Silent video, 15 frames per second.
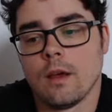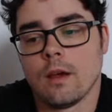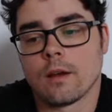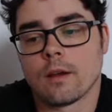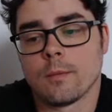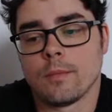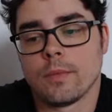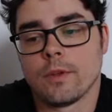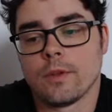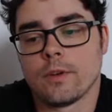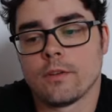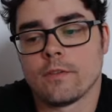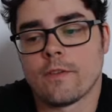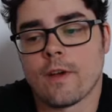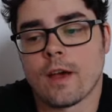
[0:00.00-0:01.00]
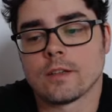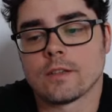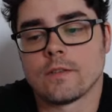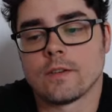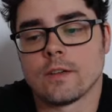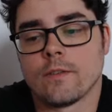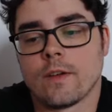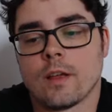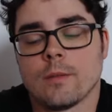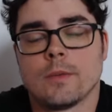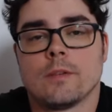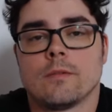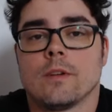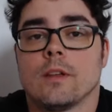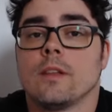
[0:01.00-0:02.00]
a computer fast for
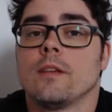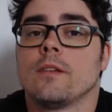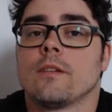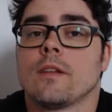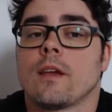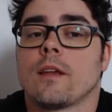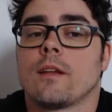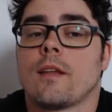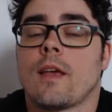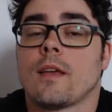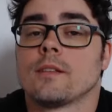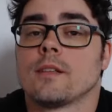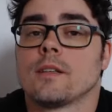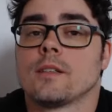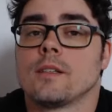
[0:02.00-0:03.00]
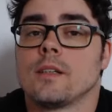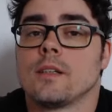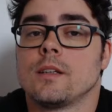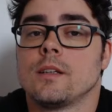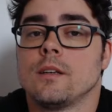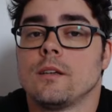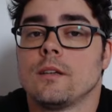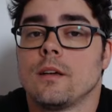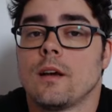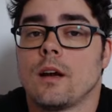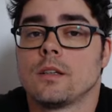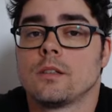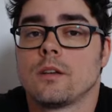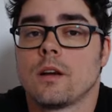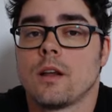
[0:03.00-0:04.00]
development really is like an SSD
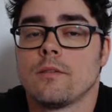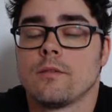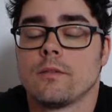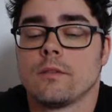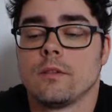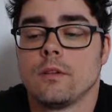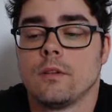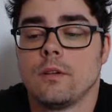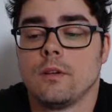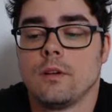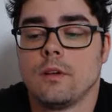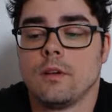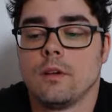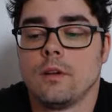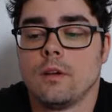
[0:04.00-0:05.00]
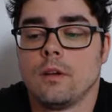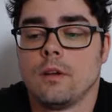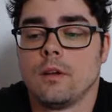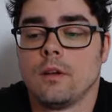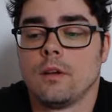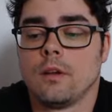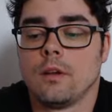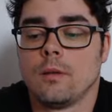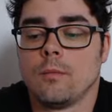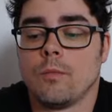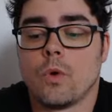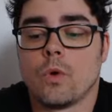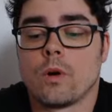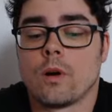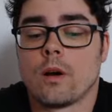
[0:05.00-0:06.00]
hard drive.
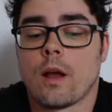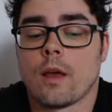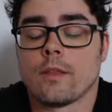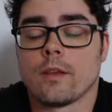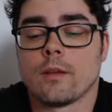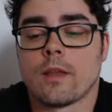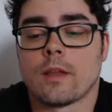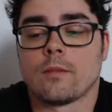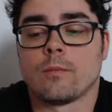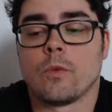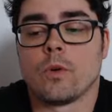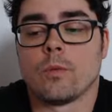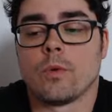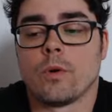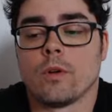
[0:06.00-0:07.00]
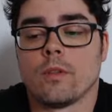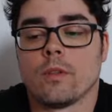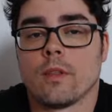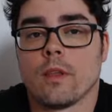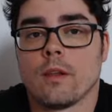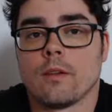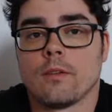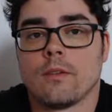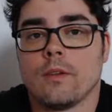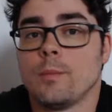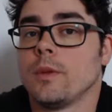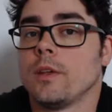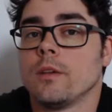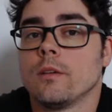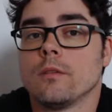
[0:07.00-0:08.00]
I think that's more important than a
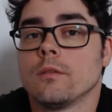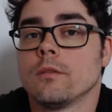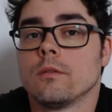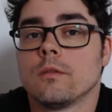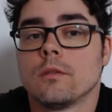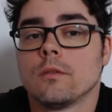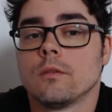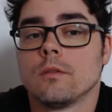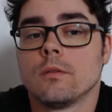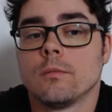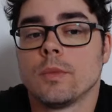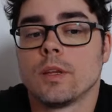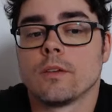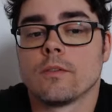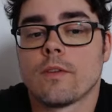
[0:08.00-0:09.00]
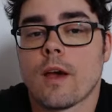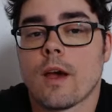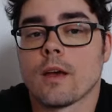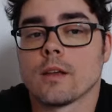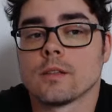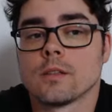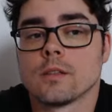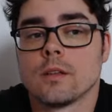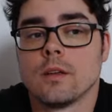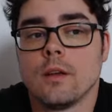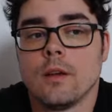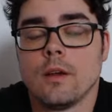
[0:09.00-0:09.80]
CPU being fast.